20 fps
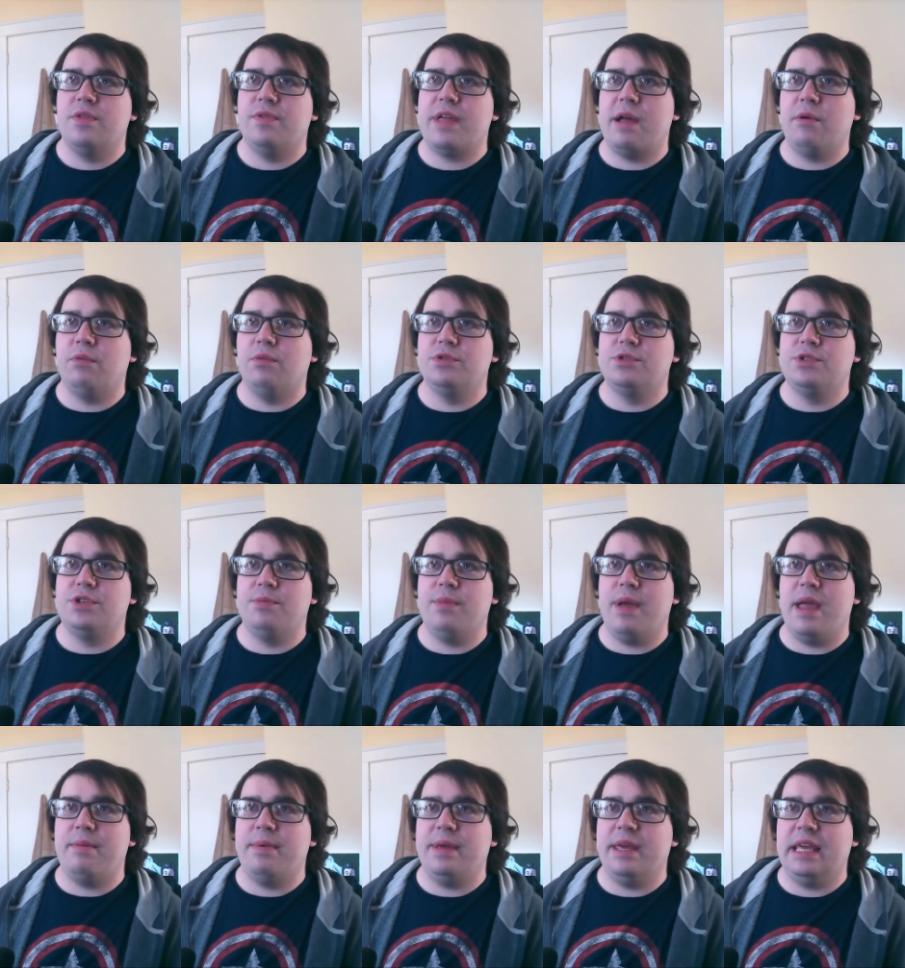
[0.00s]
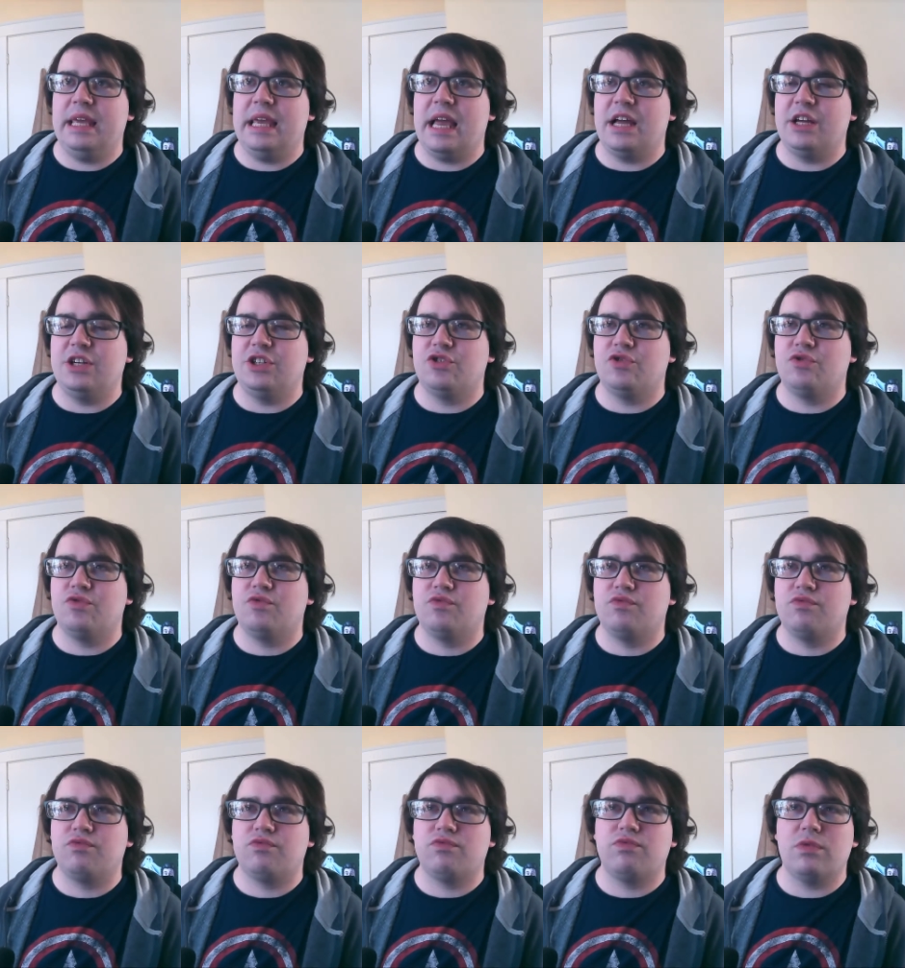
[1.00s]
they will do maybe a tr-
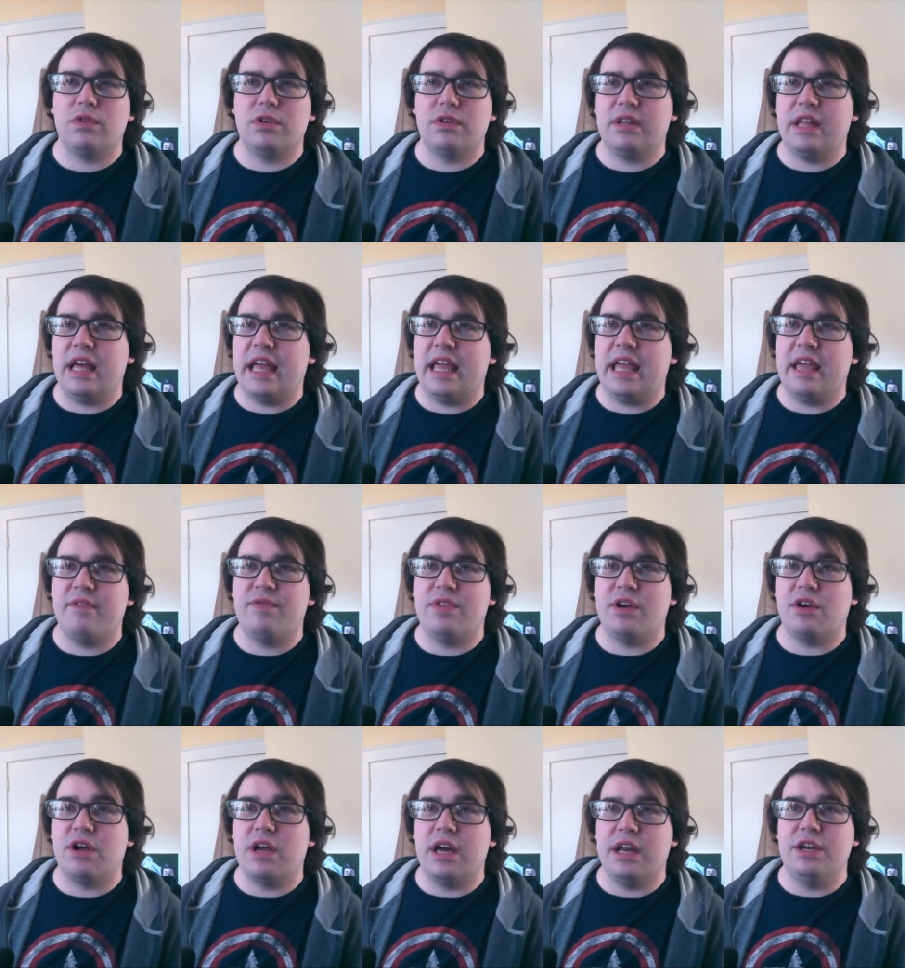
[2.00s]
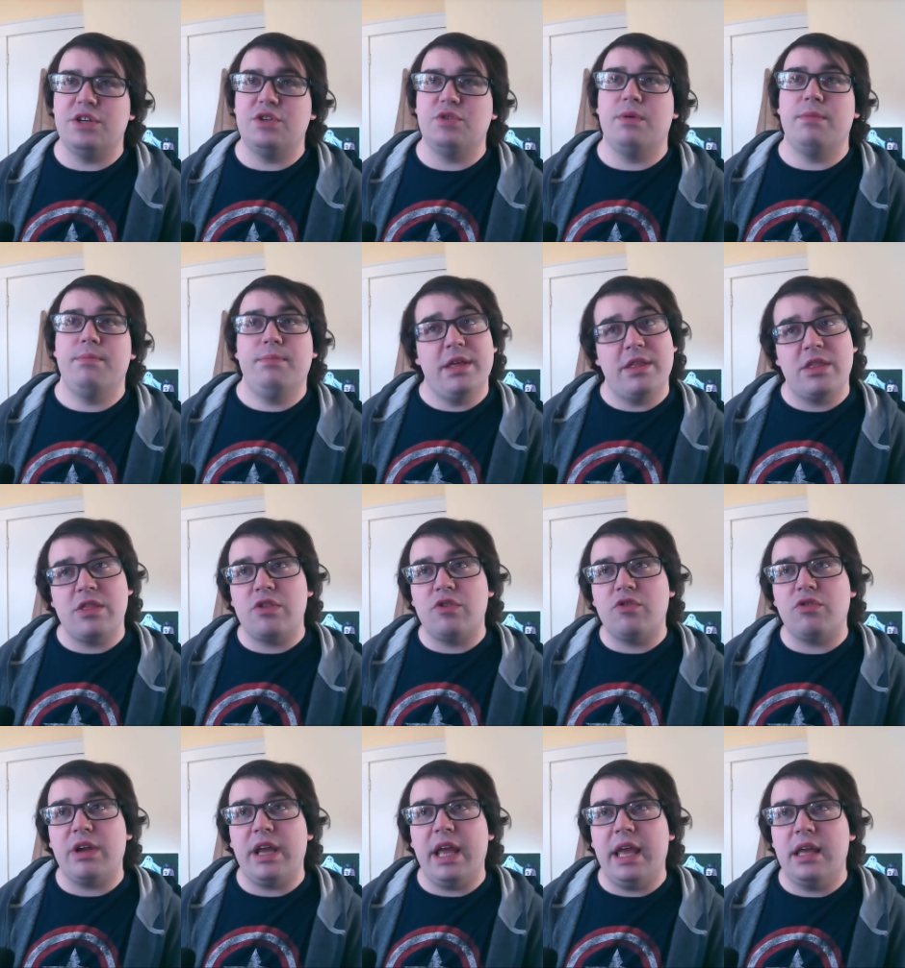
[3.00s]
like if they're gonna do a
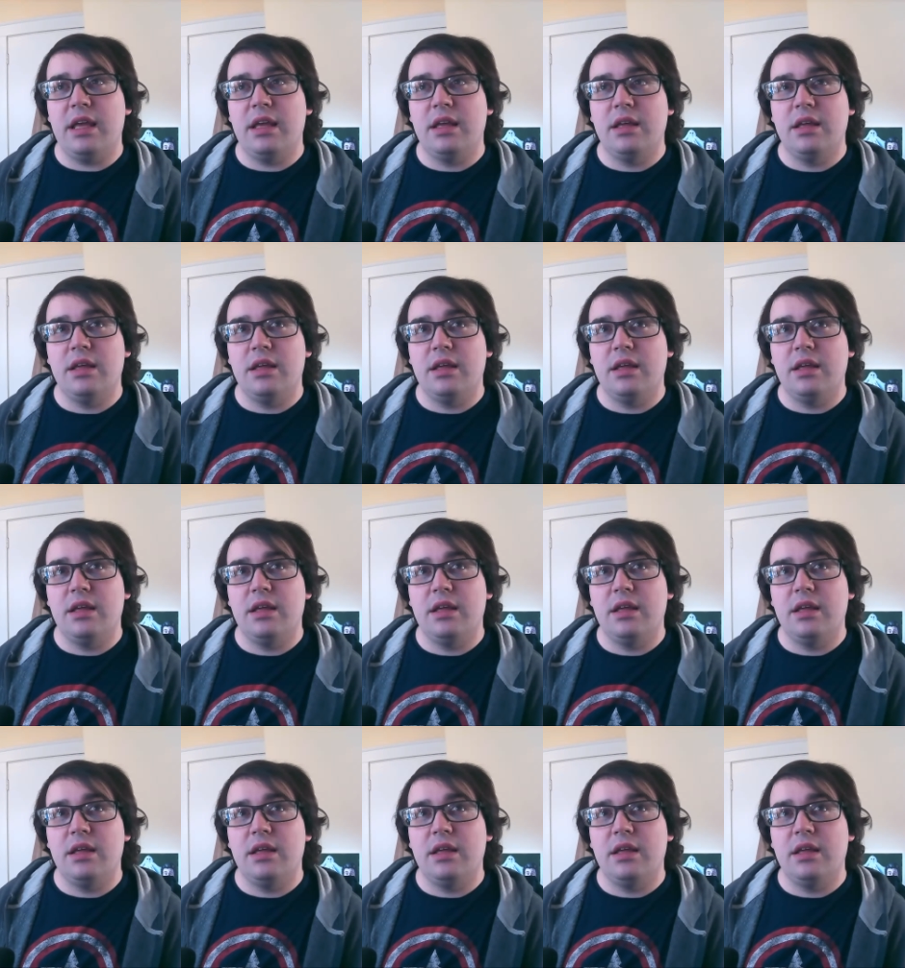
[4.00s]
mystery